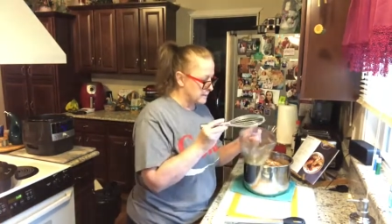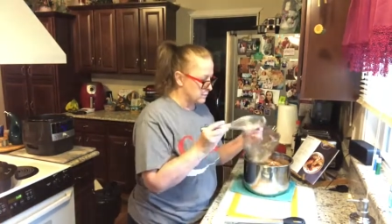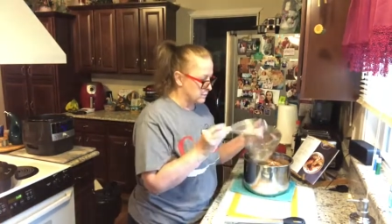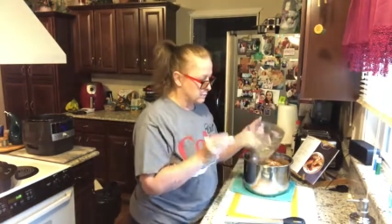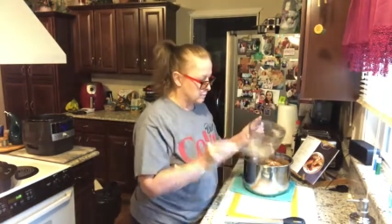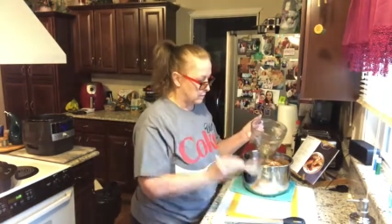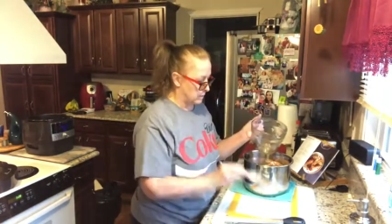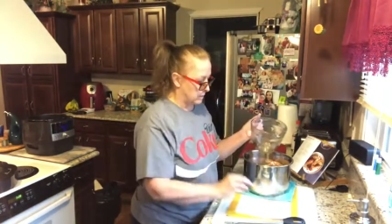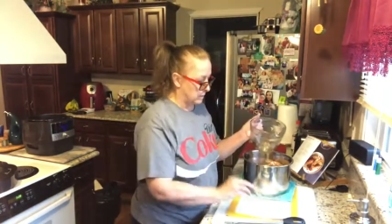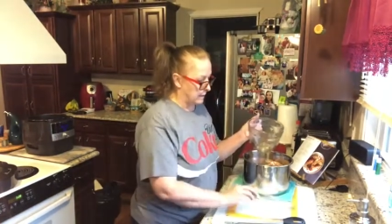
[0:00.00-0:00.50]
is
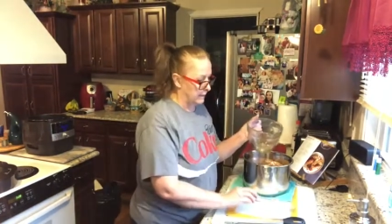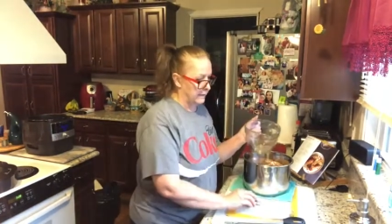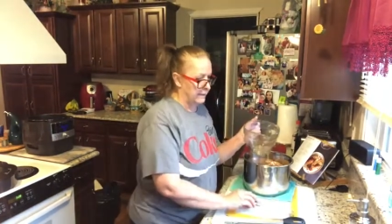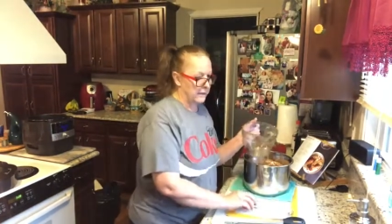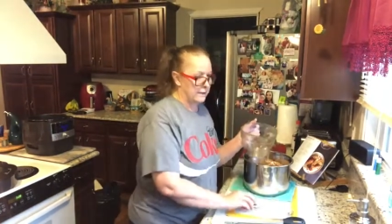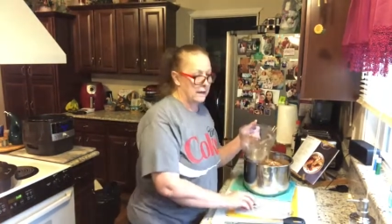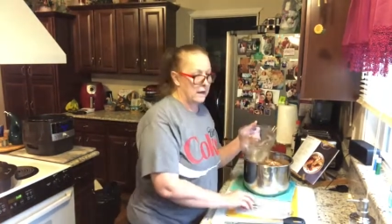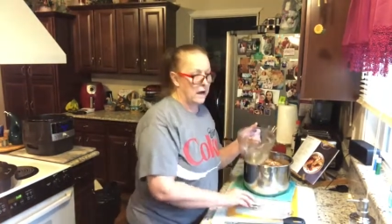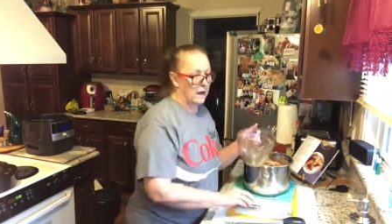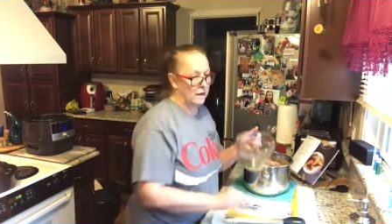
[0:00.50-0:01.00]
really
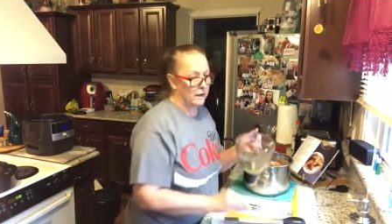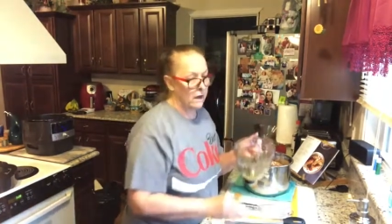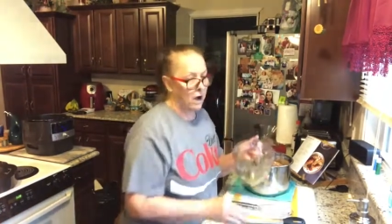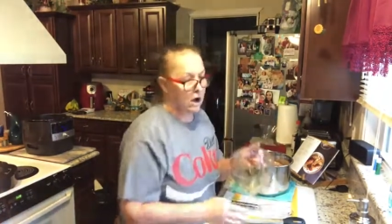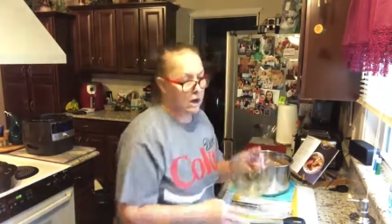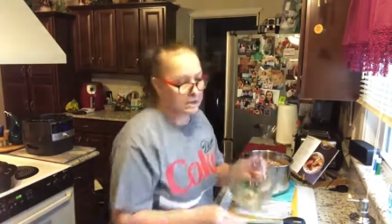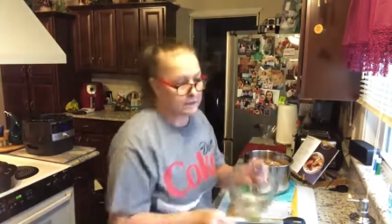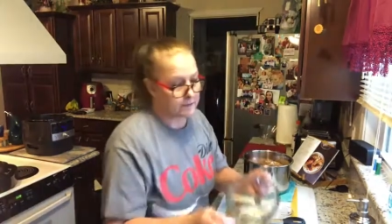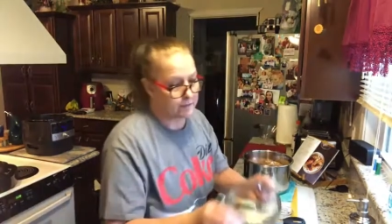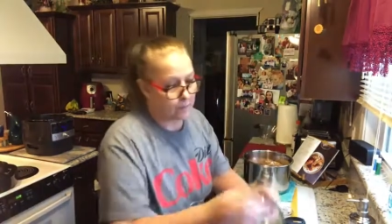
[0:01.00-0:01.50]
an
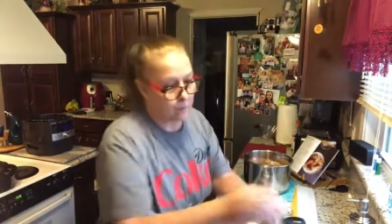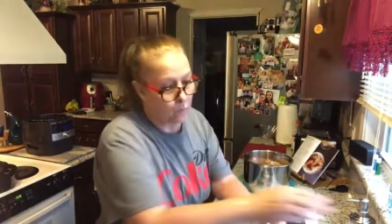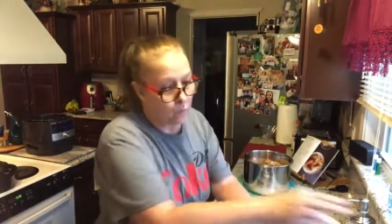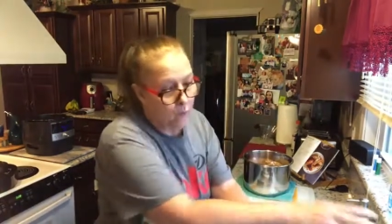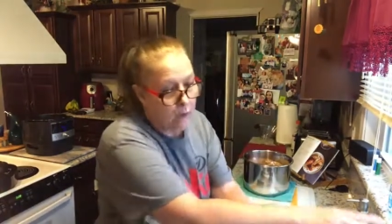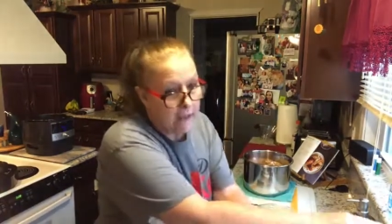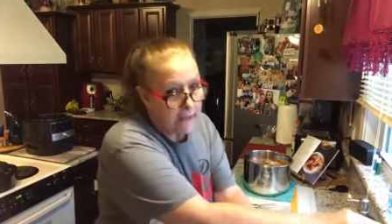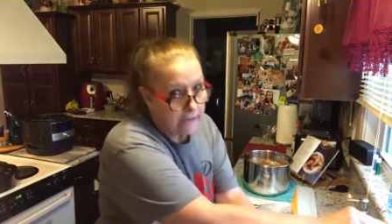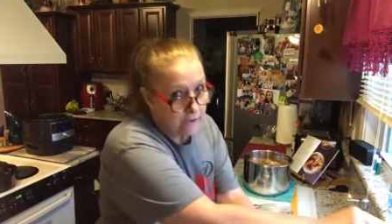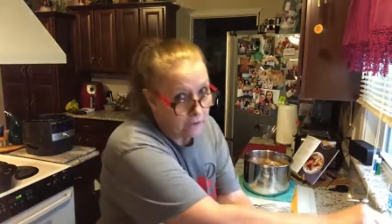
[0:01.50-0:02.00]
awesome
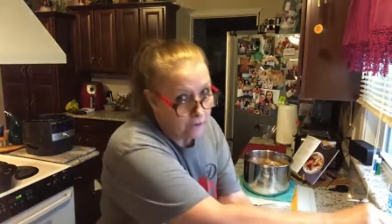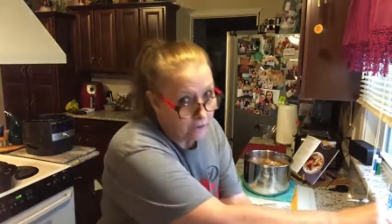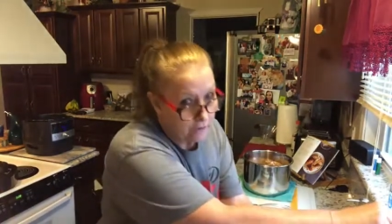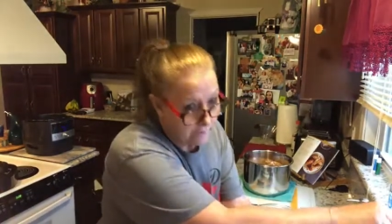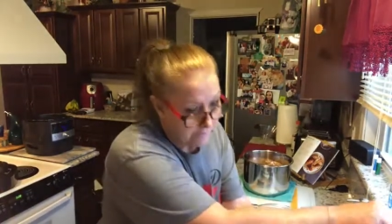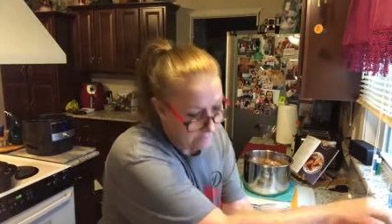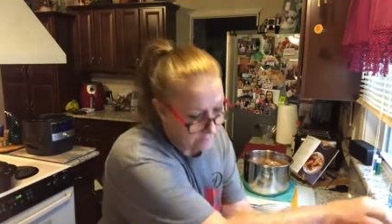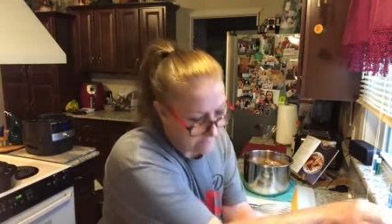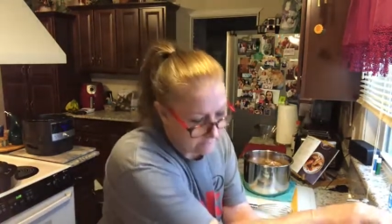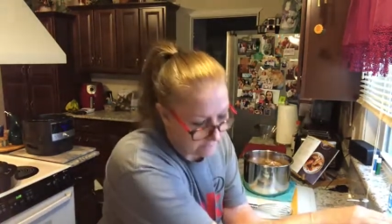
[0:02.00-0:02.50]
way to
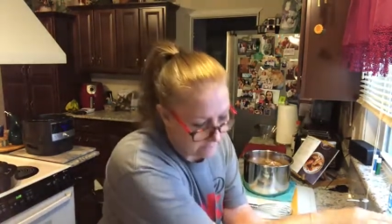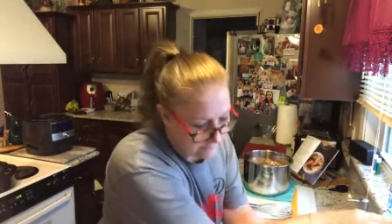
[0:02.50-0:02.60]
cook.